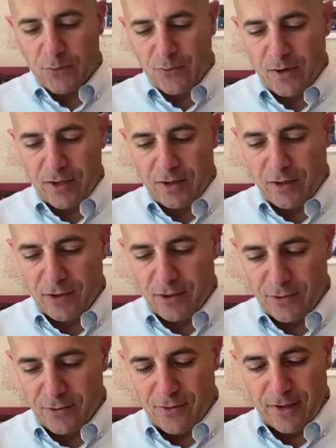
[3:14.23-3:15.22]
and trying
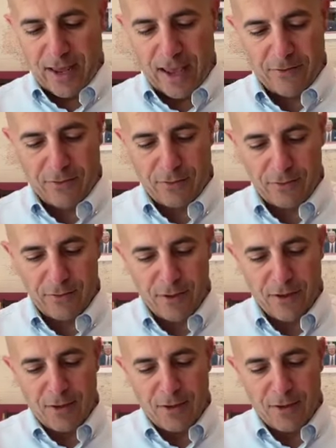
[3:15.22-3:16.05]
harder than ever,